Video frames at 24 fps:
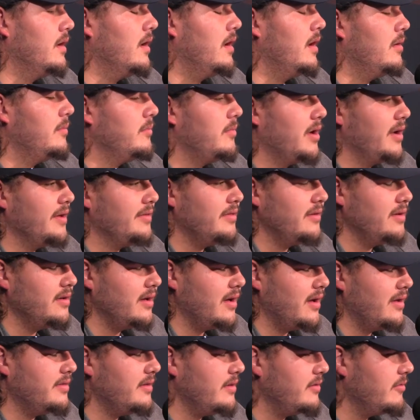I
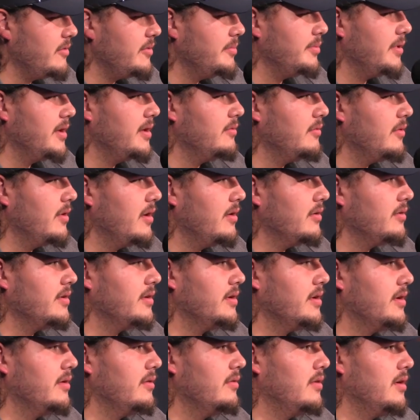think we played well.
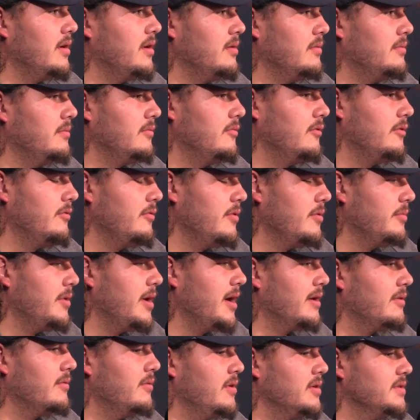You know, we went
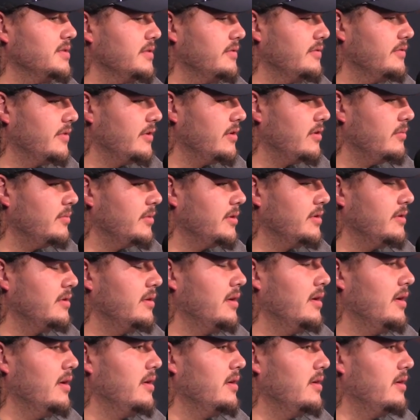back and watched the film,
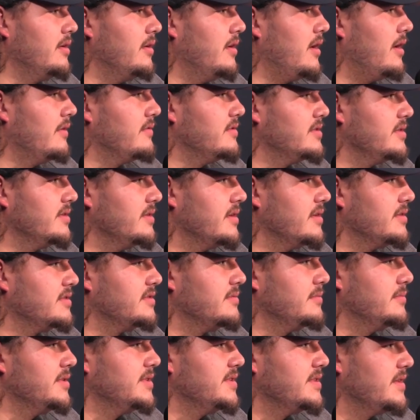and, you know, obviously
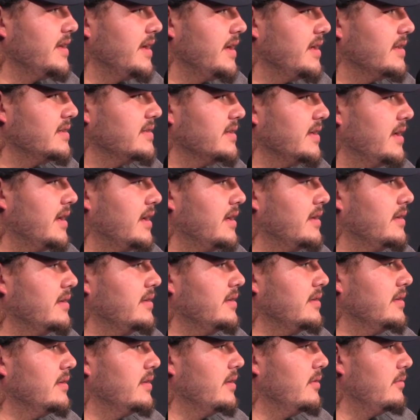there's some mistakes
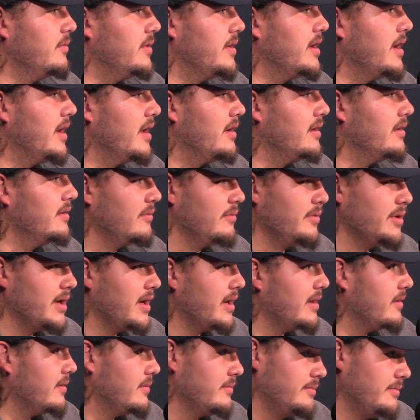that, you know, we
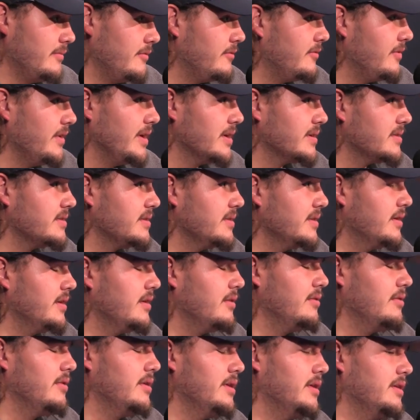gotta fix, you
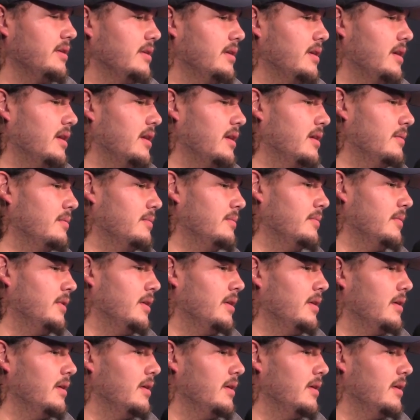know, and